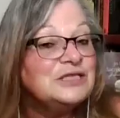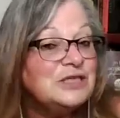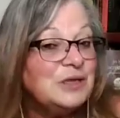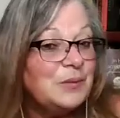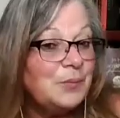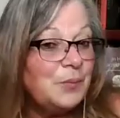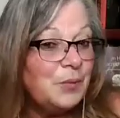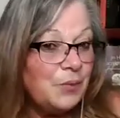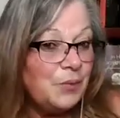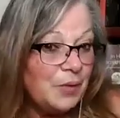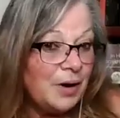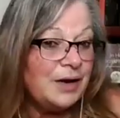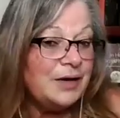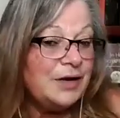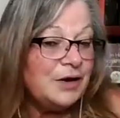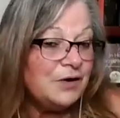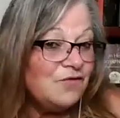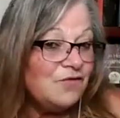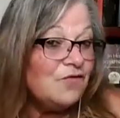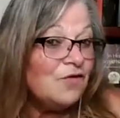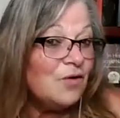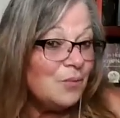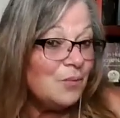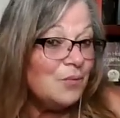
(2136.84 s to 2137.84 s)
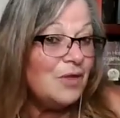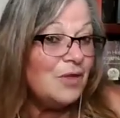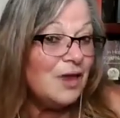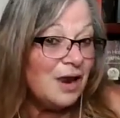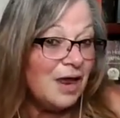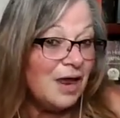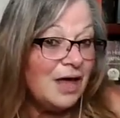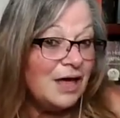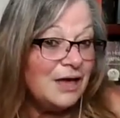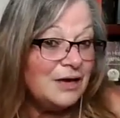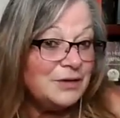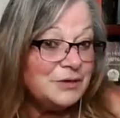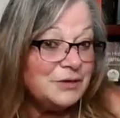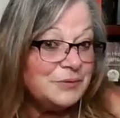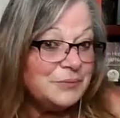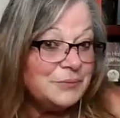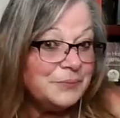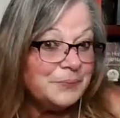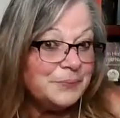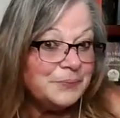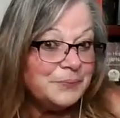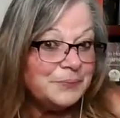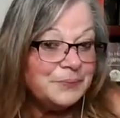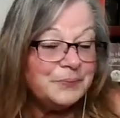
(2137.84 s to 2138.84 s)
separated from the land.
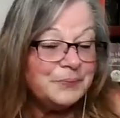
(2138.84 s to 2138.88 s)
